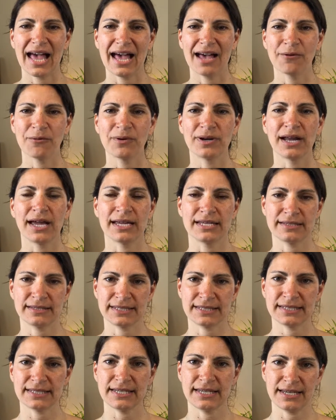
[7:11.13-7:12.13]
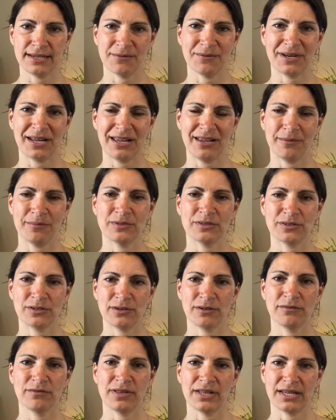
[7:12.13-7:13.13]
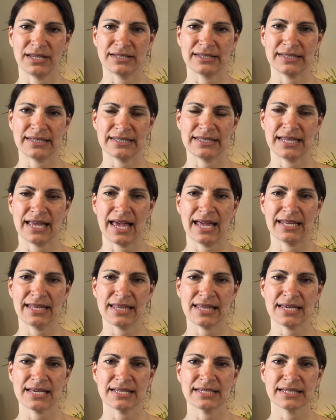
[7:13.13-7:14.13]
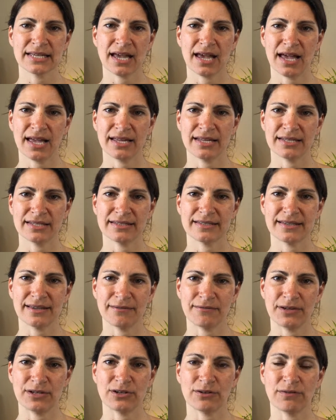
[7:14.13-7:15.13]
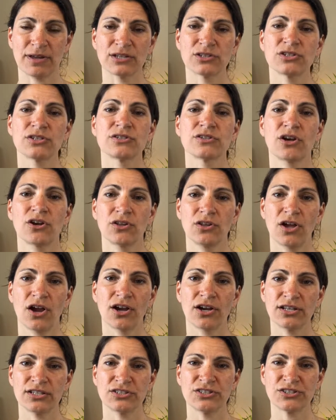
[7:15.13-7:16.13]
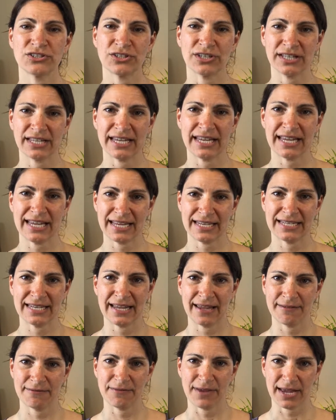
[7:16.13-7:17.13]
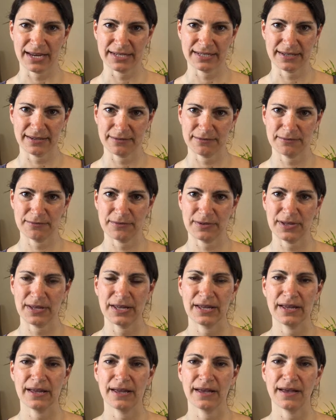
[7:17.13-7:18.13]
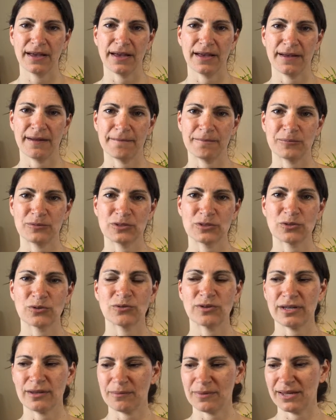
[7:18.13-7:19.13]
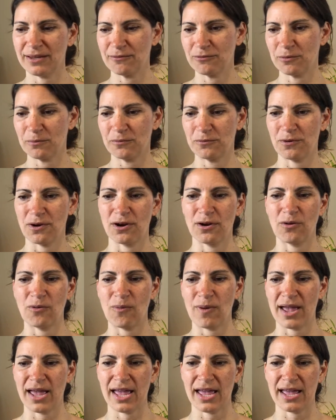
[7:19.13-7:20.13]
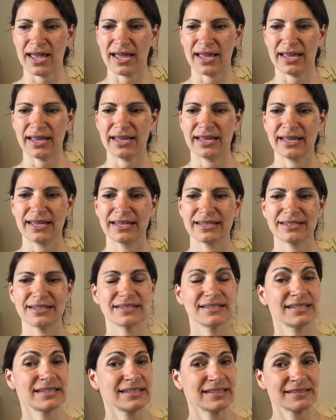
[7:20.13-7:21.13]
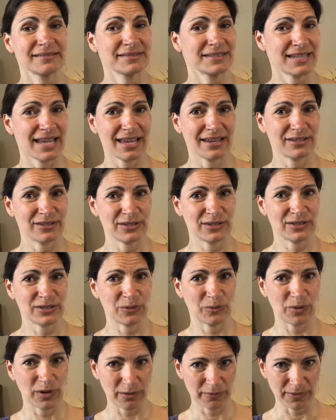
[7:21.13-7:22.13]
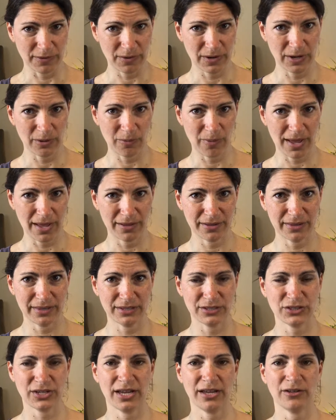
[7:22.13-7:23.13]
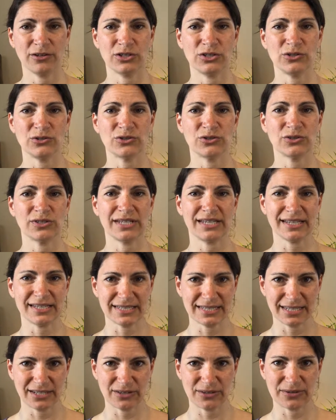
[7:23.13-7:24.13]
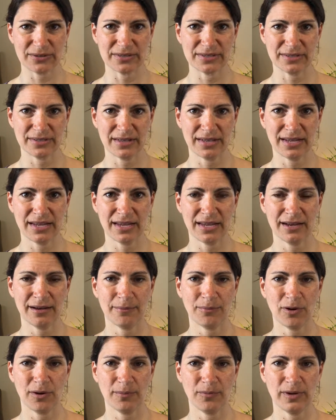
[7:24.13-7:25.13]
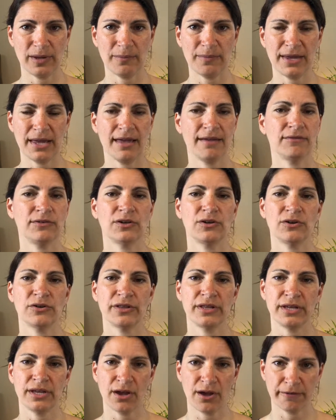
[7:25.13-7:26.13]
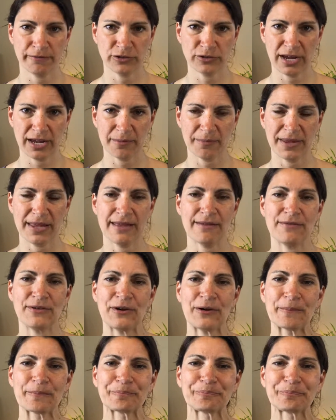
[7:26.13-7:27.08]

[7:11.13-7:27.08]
what I see when I observe this is that these kinds of interventions are largely ineffective. Screaming from far away doesn't tend to work very well. The child usually continues the inappropriate behavior or the off-track behavior.